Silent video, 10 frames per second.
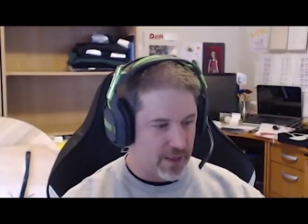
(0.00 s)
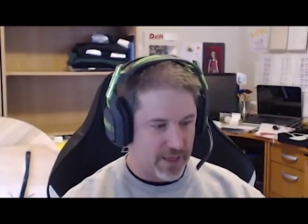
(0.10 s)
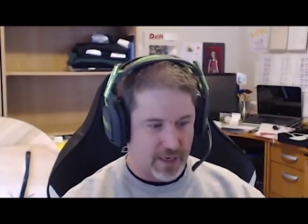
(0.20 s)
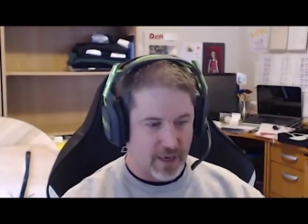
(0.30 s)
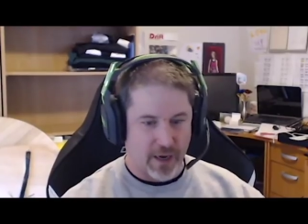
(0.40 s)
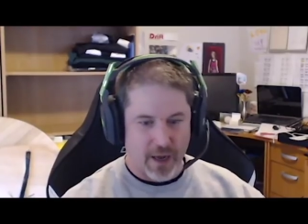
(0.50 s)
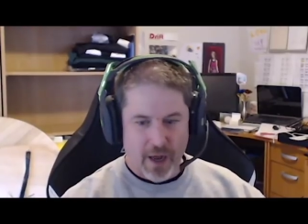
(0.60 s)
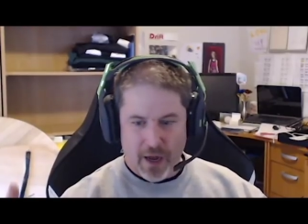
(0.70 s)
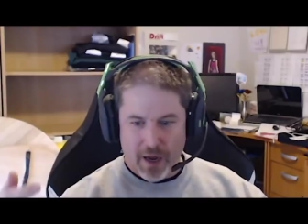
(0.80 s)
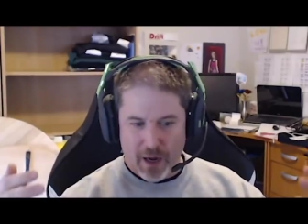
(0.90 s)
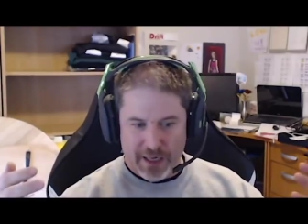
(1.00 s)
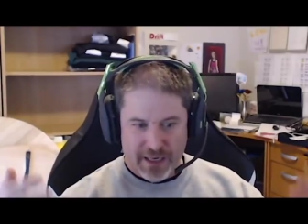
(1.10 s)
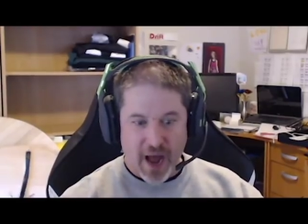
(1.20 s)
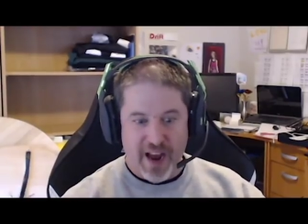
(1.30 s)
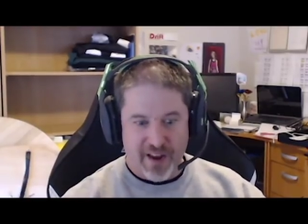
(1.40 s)
like a, a a
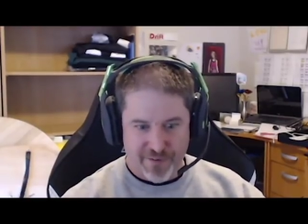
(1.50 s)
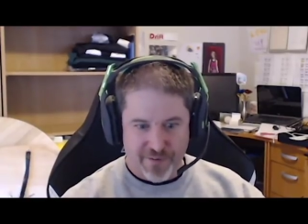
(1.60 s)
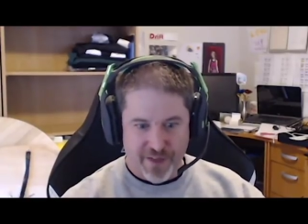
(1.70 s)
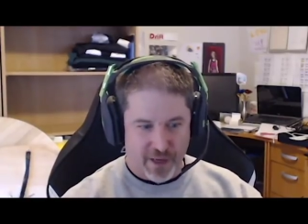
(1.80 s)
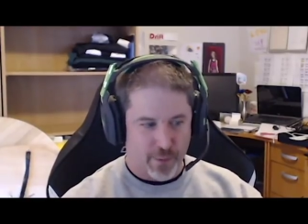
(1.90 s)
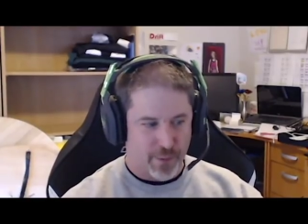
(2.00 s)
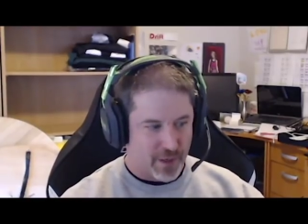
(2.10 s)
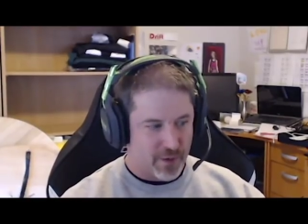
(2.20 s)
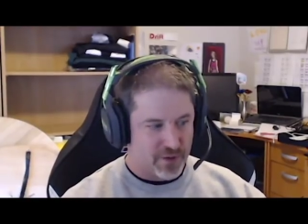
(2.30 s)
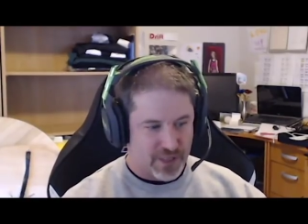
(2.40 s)
knife that you would use